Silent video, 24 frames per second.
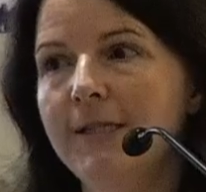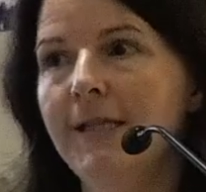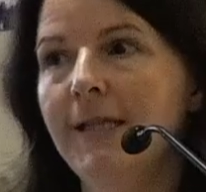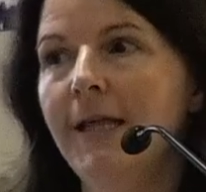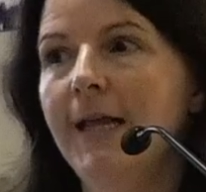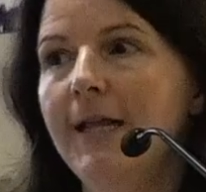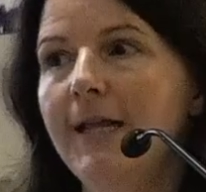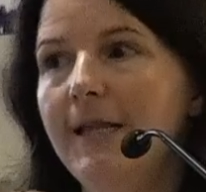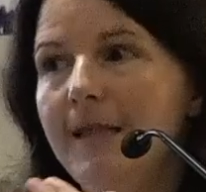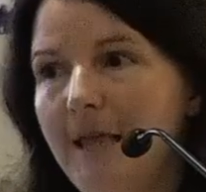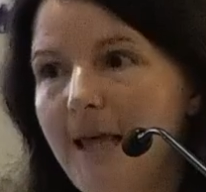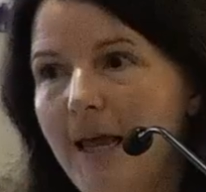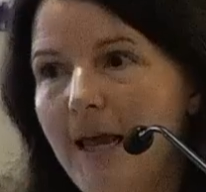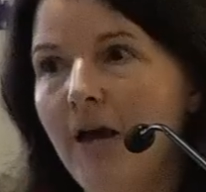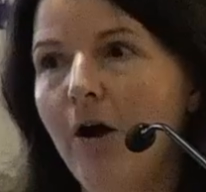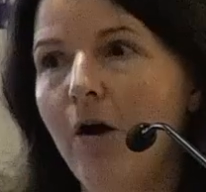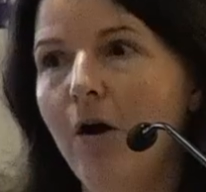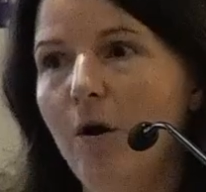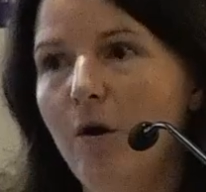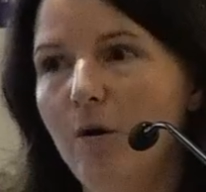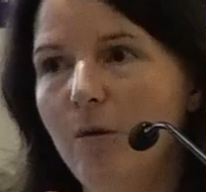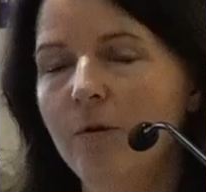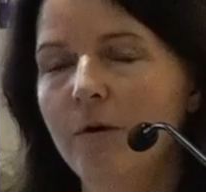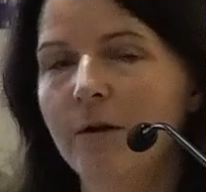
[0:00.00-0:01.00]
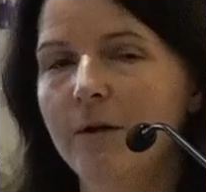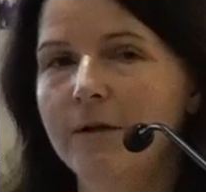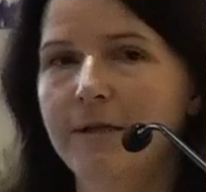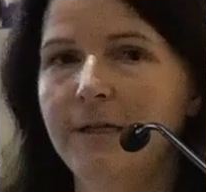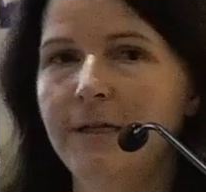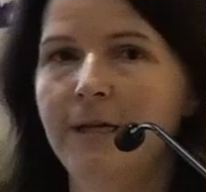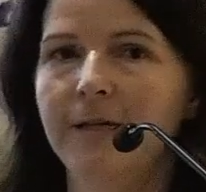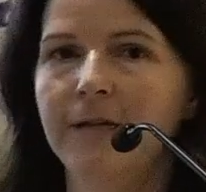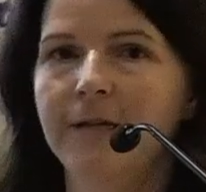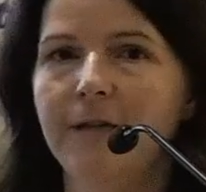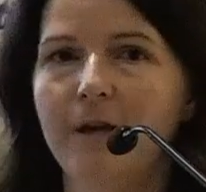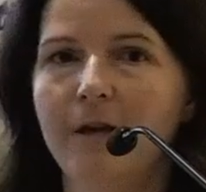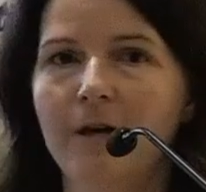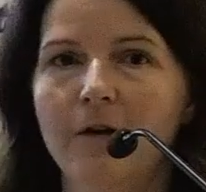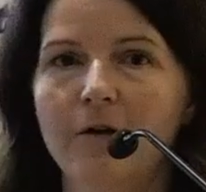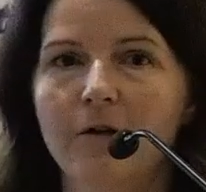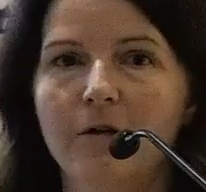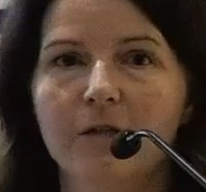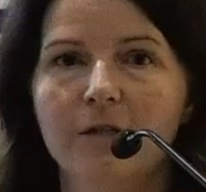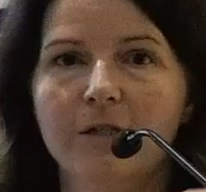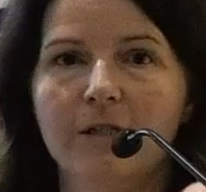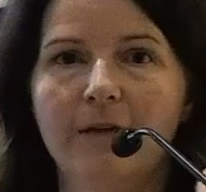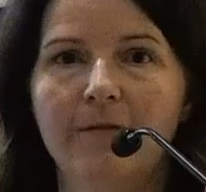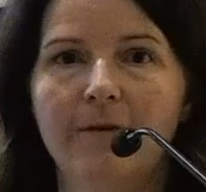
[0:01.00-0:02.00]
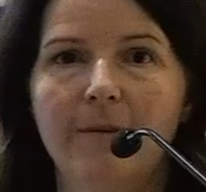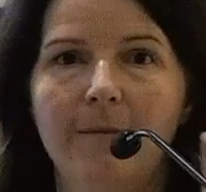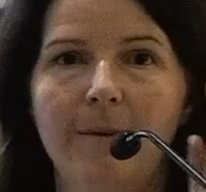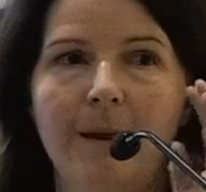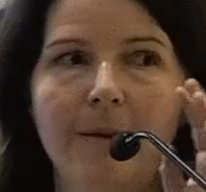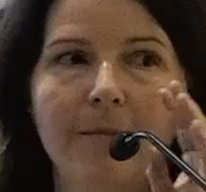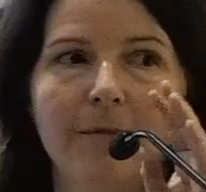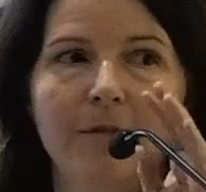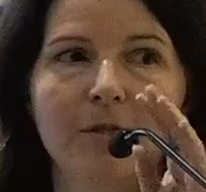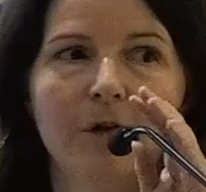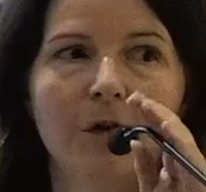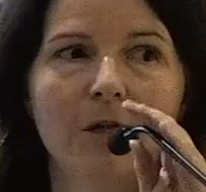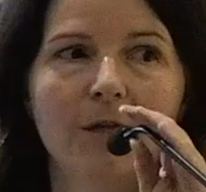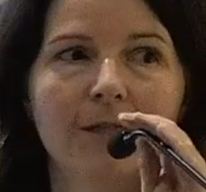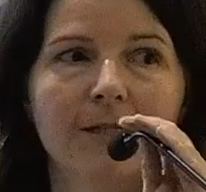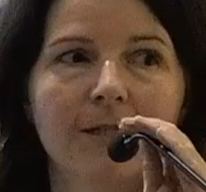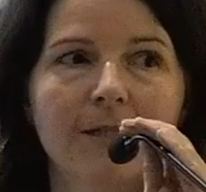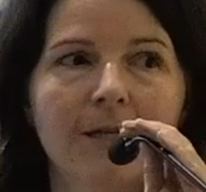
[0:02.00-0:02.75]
then they all will need their nirsevimab shots.